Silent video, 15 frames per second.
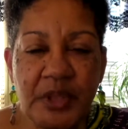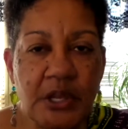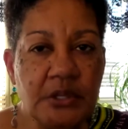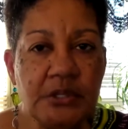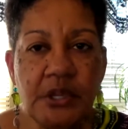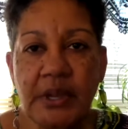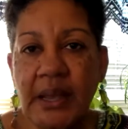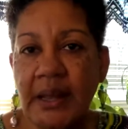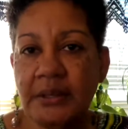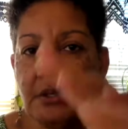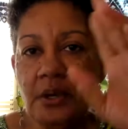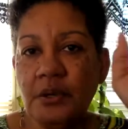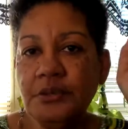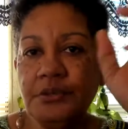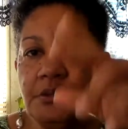see, I
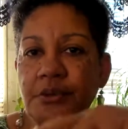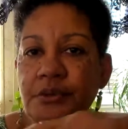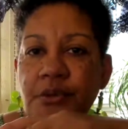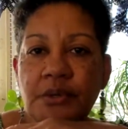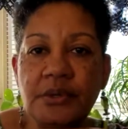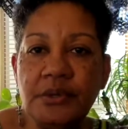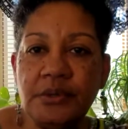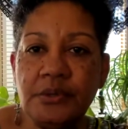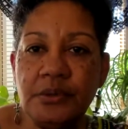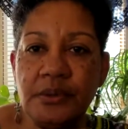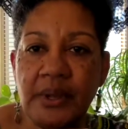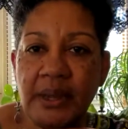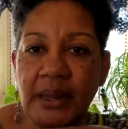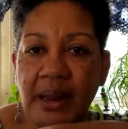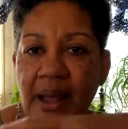told you you couldn't do
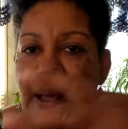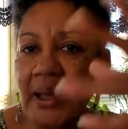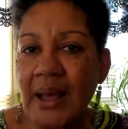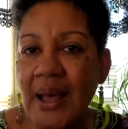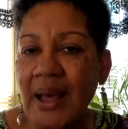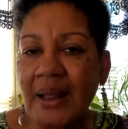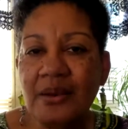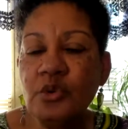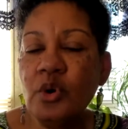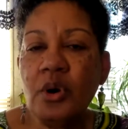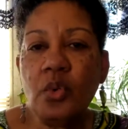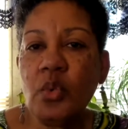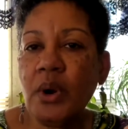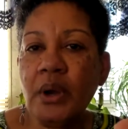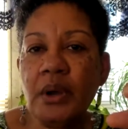that. I knew
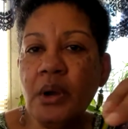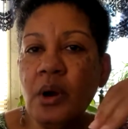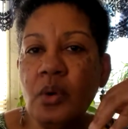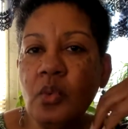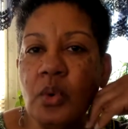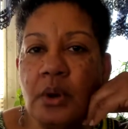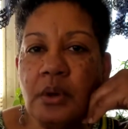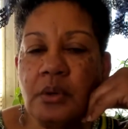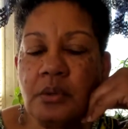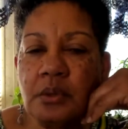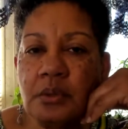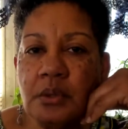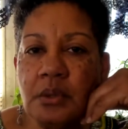it wasn't going to work.